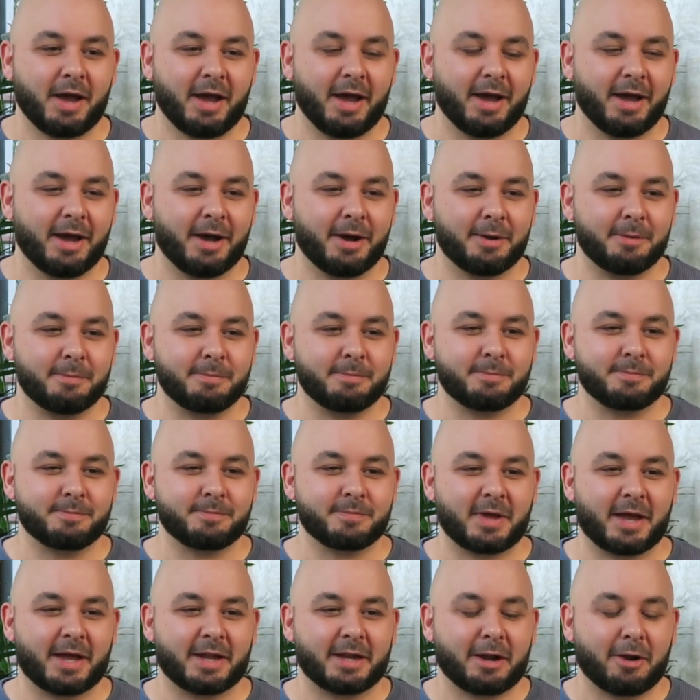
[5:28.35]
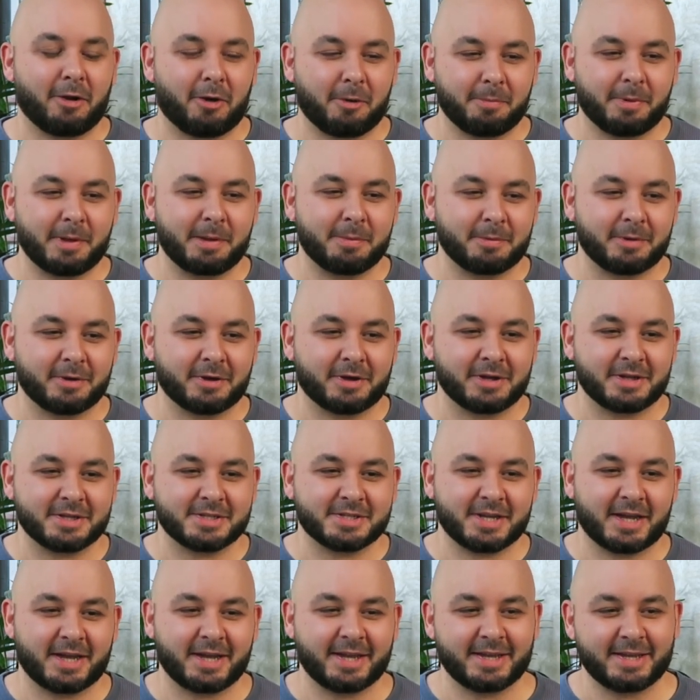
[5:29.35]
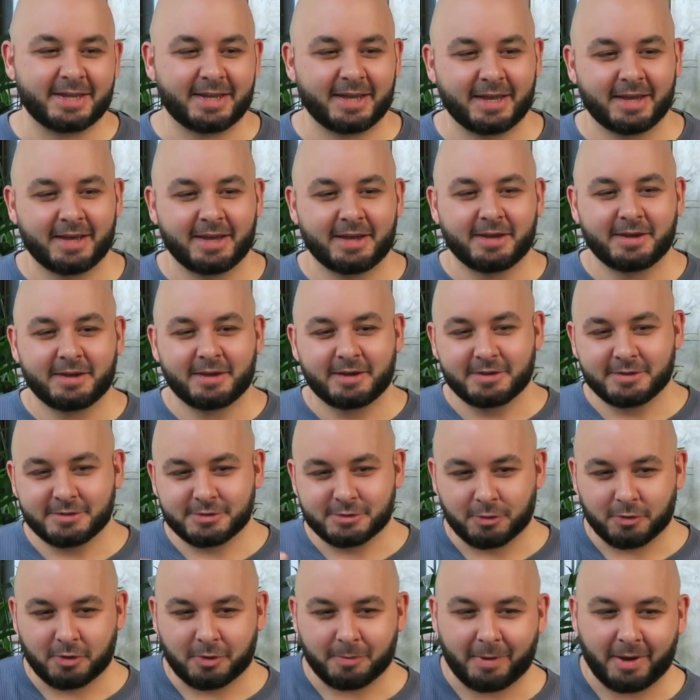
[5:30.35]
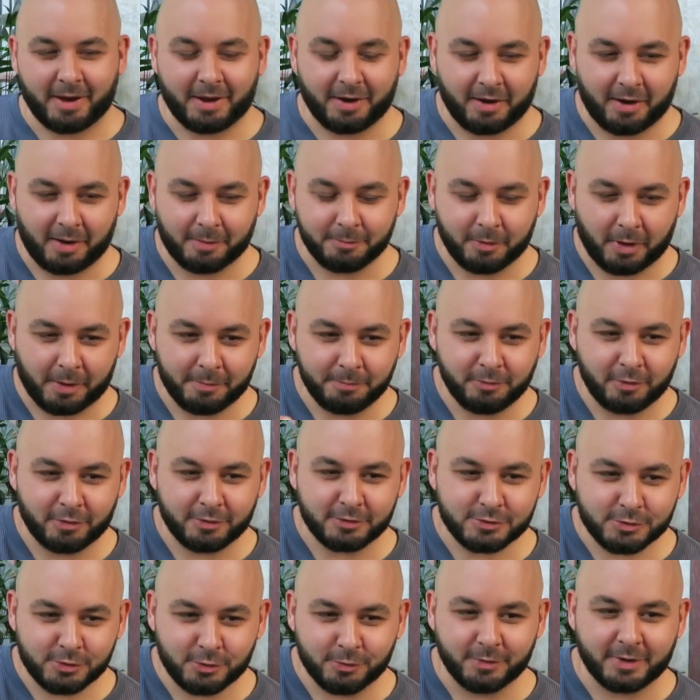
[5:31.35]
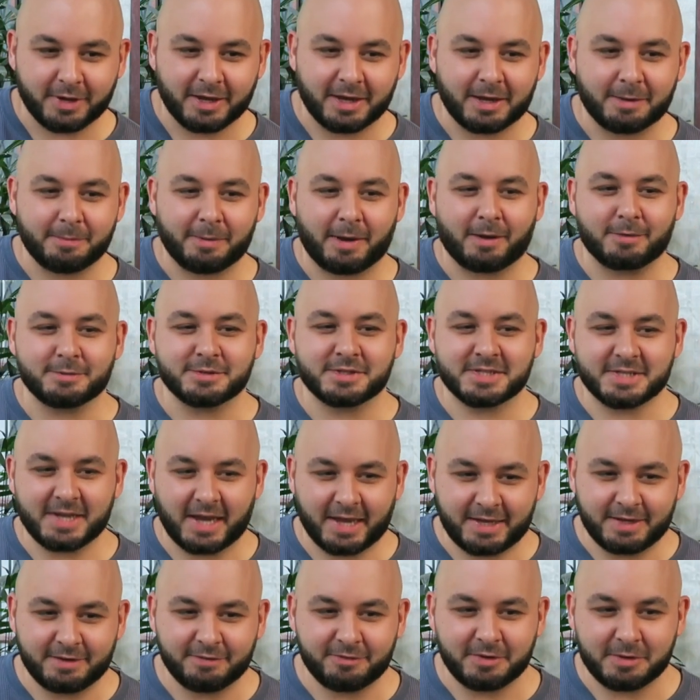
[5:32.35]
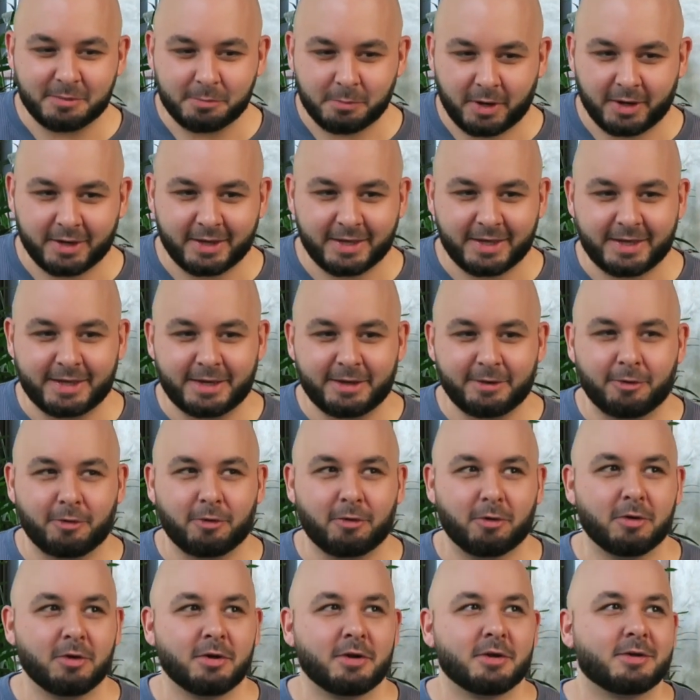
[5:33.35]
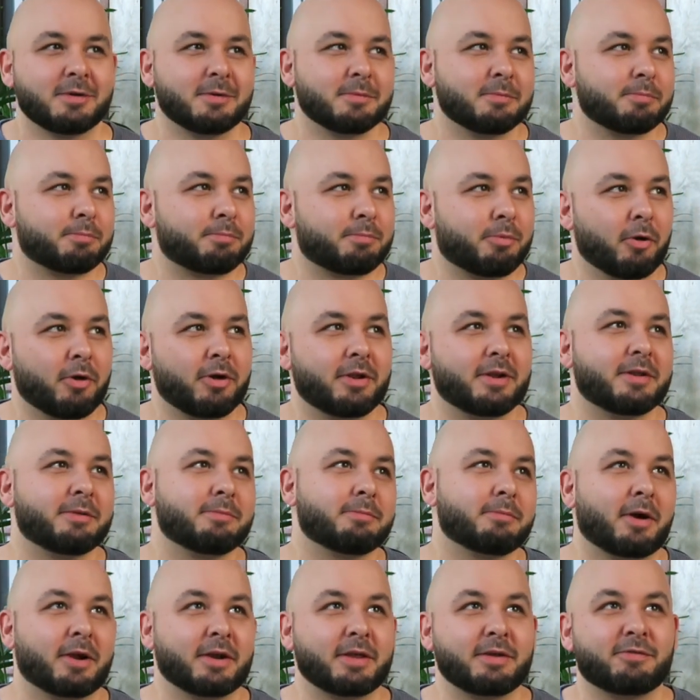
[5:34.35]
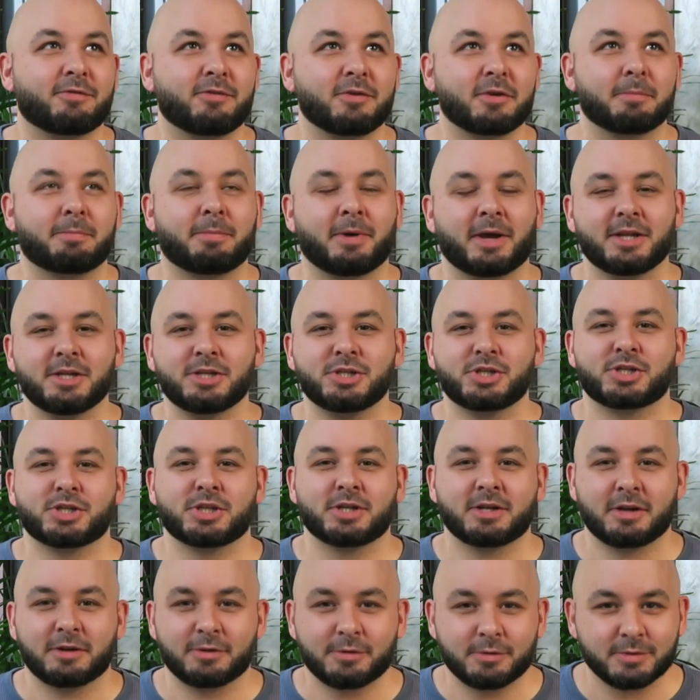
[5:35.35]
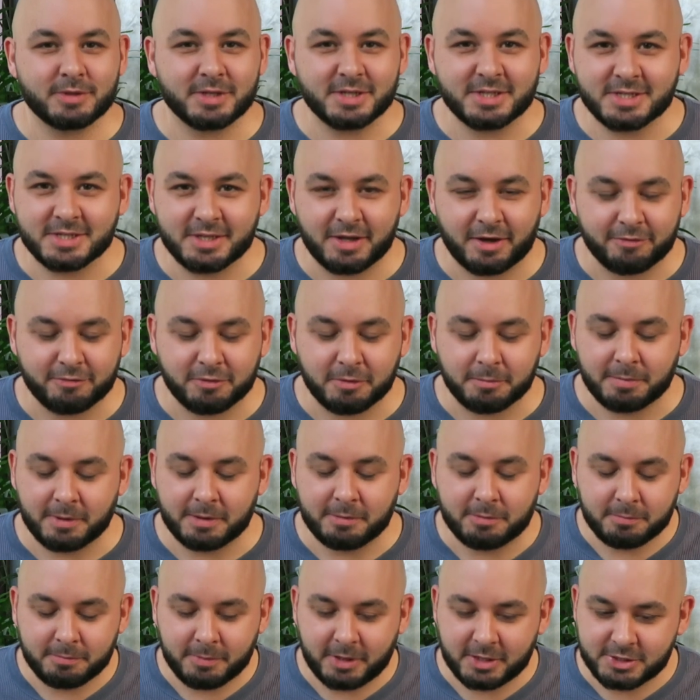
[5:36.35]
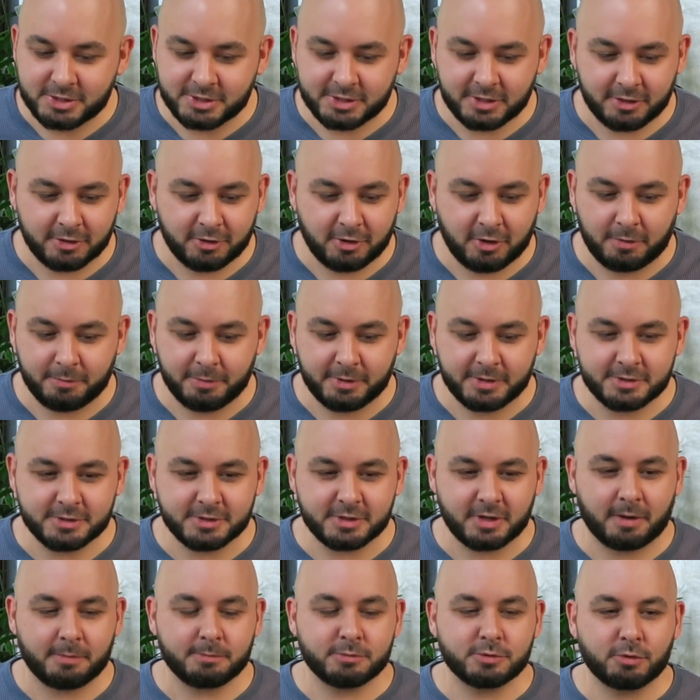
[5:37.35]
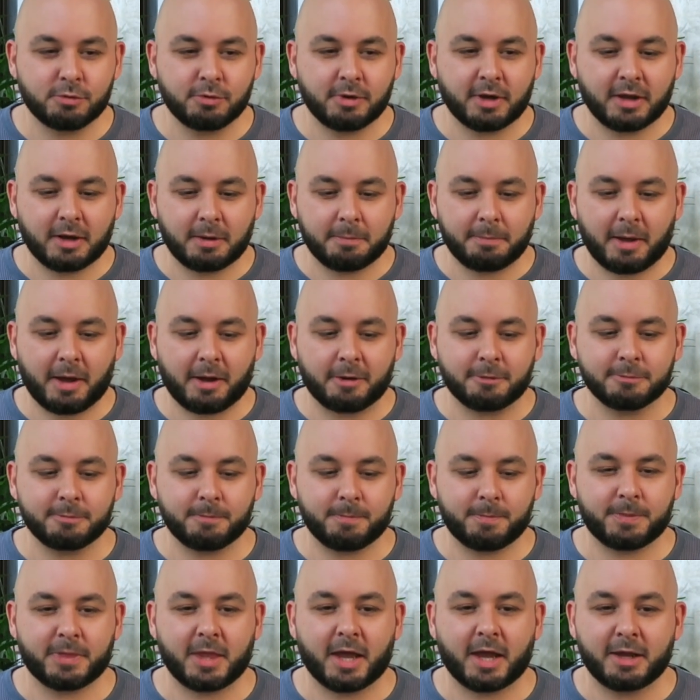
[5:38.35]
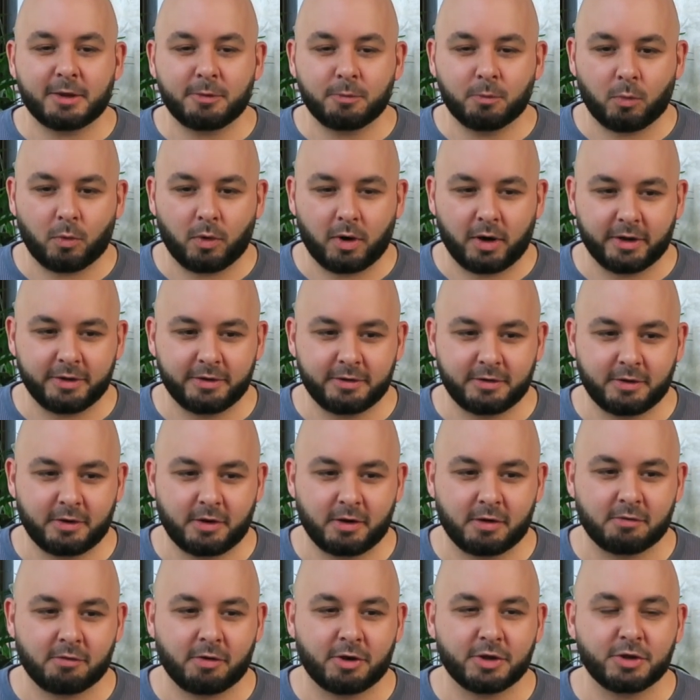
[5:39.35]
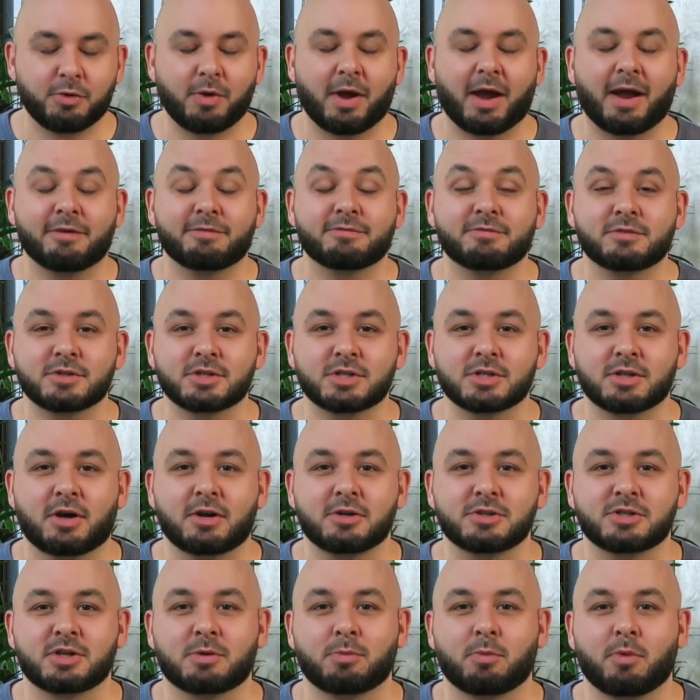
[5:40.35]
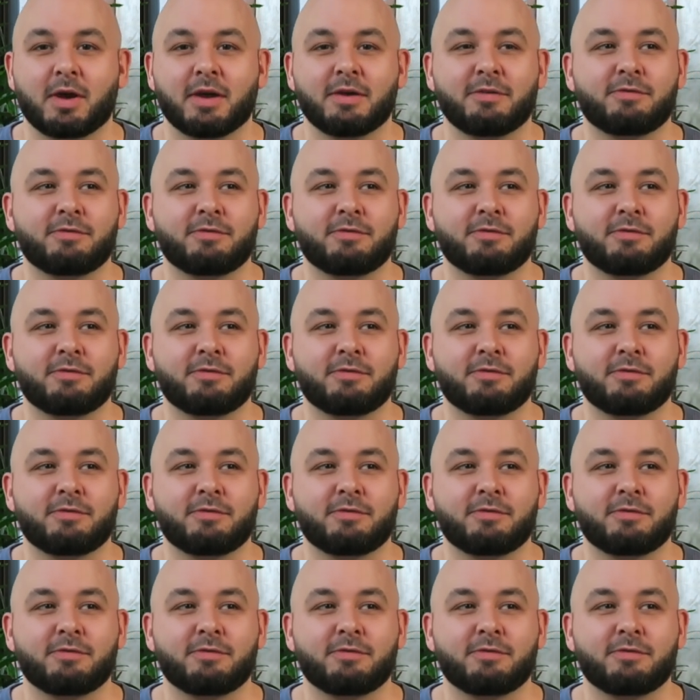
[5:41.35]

And a lot of people are going to say, talk about, I'm not talking about saving money or putting in money for your pension and all this stuff that people mention in the comments. I'm talking about day one, all right? You have to start somewhere.